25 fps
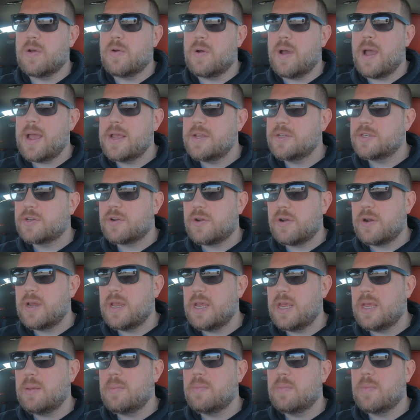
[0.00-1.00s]
ice
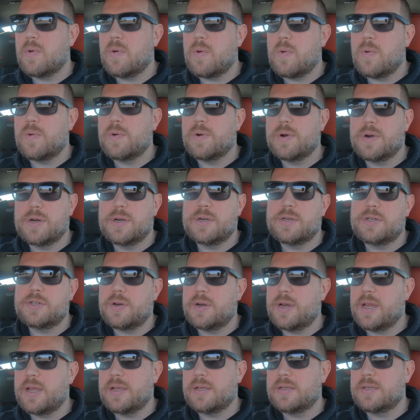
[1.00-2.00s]
cream or
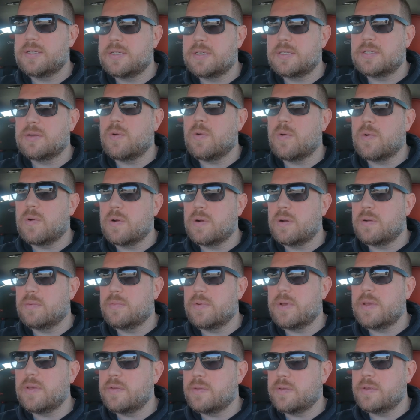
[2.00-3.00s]
drinks, or
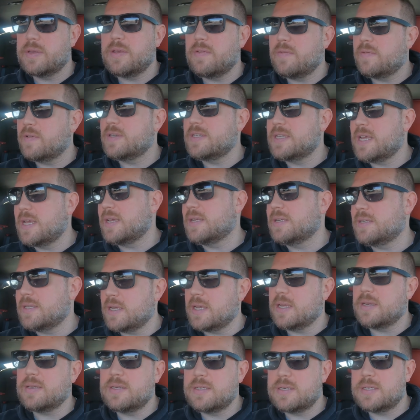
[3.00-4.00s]
we'll even take it to
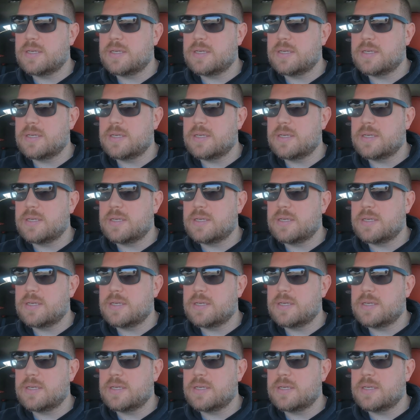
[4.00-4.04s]
get